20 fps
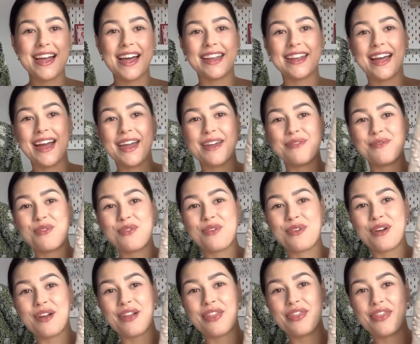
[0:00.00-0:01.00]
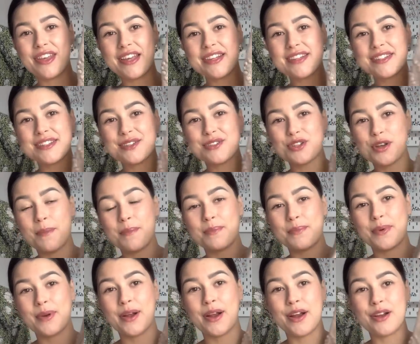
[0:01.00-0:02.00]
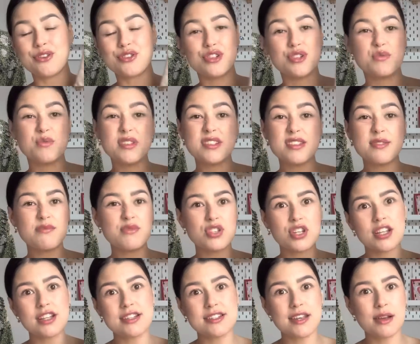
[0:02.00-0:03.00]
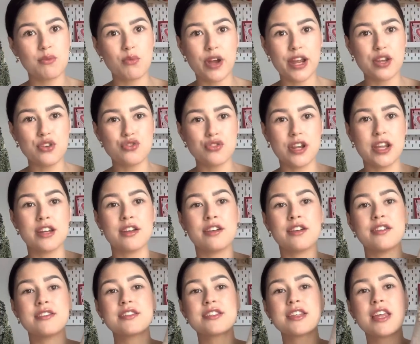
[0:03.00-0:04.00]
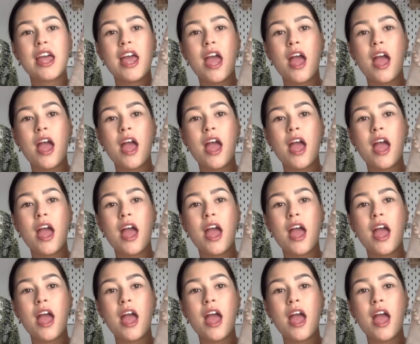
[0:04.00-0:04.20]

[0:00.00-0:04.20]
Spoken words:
And I wore this jumper just with some jeans and white trainers.